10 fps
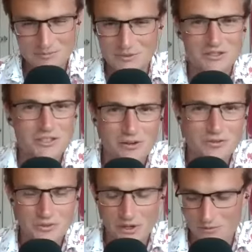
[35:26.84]
a
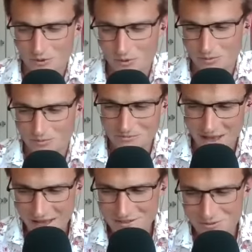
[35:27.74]
shelter over your
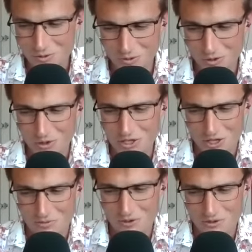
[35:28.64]
head or you
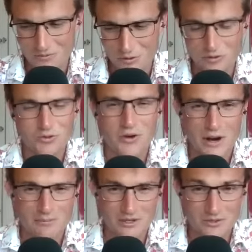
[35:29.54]
know if you're
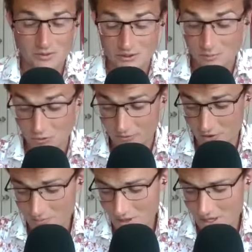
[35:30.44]
crammed into a small
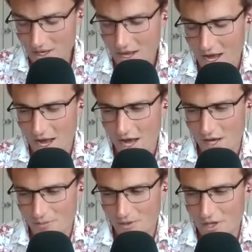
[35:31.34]
room
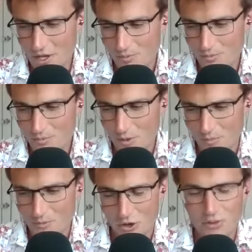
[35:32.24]
um,
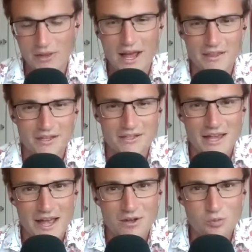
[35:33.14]
but beyond that I think
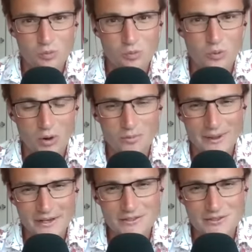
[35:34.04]
yeah what
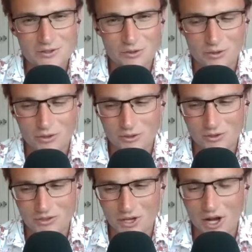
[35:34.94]
makes
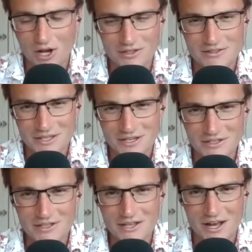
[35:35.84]
your heart
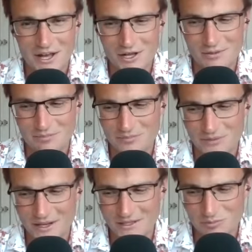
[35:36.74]
sing um,
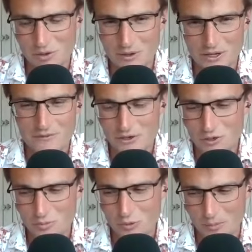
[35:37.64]
is probably a very
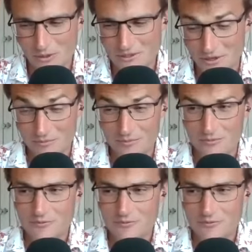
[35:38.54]
good barometer. And